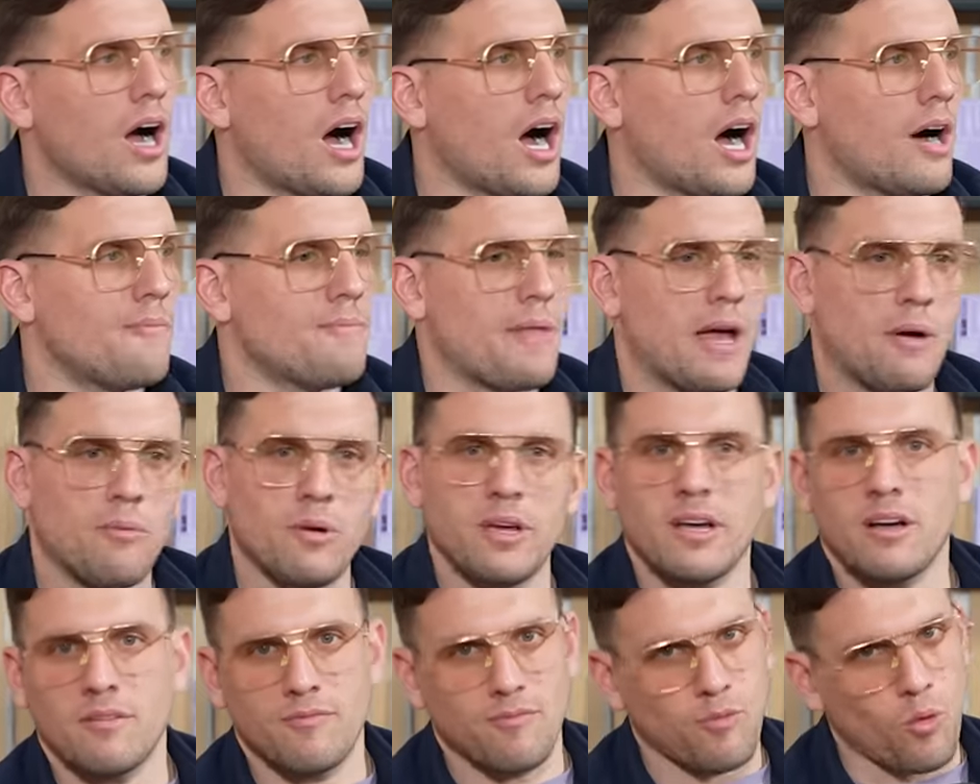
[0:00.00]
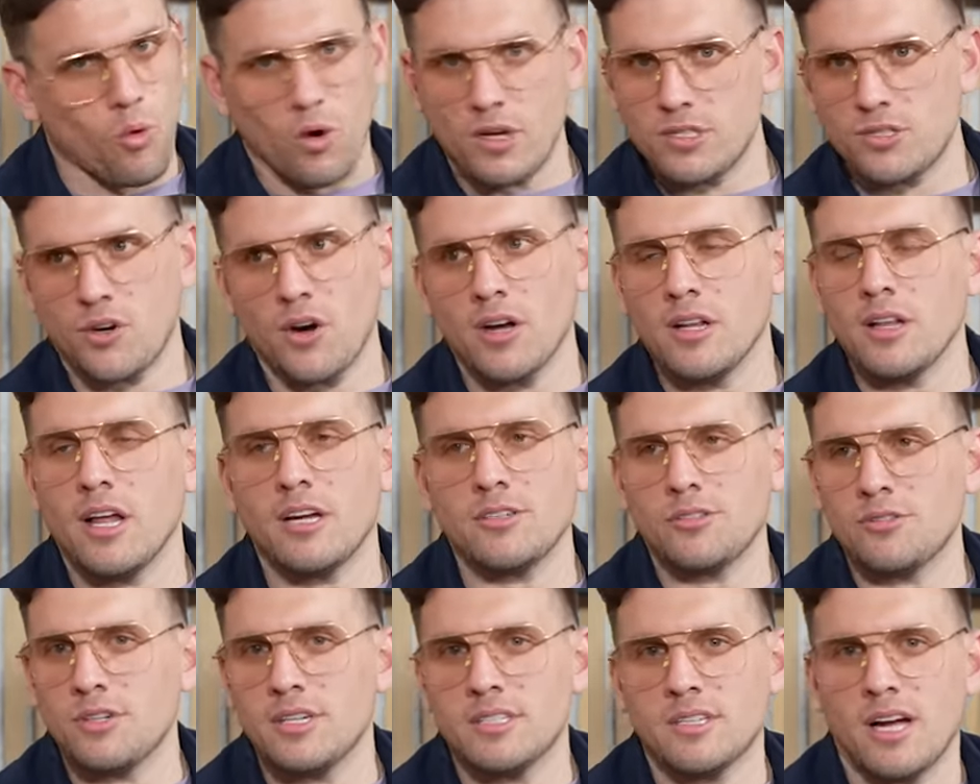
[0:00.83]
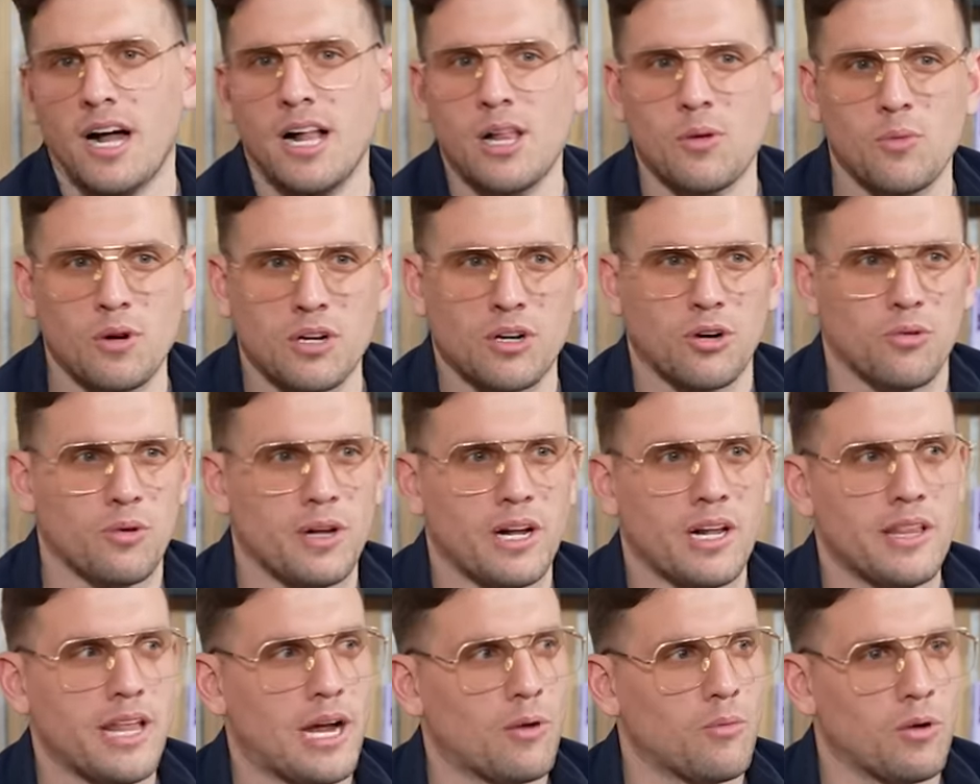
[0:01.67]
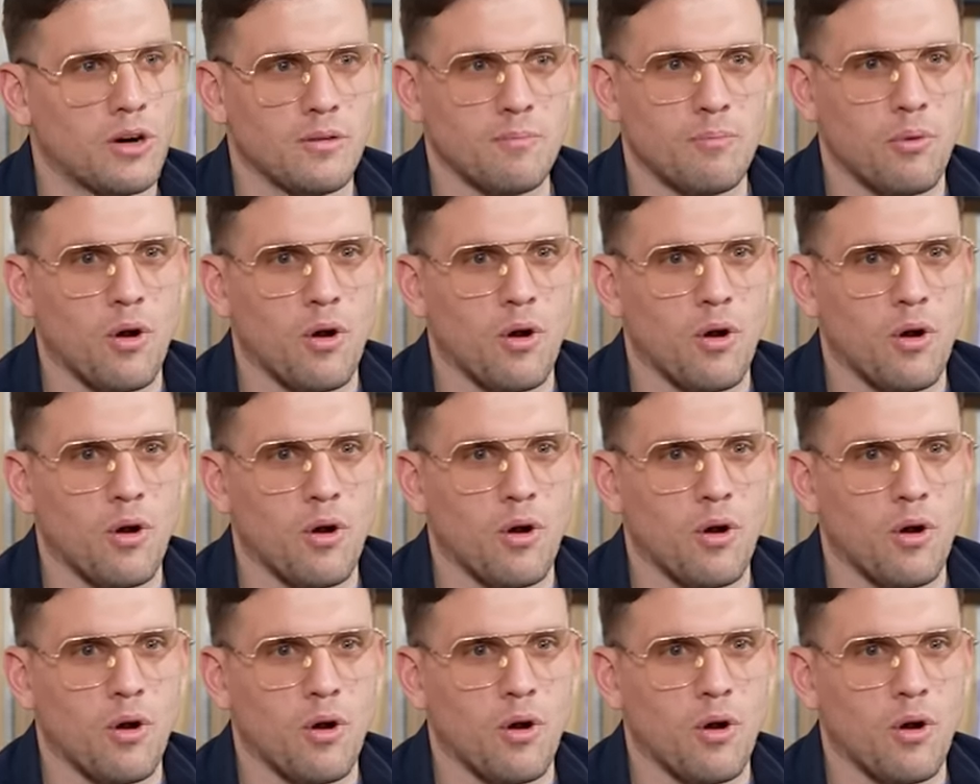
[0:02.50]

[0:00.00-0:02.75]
Um, that we, of course, our illustrious Hollywood career that we're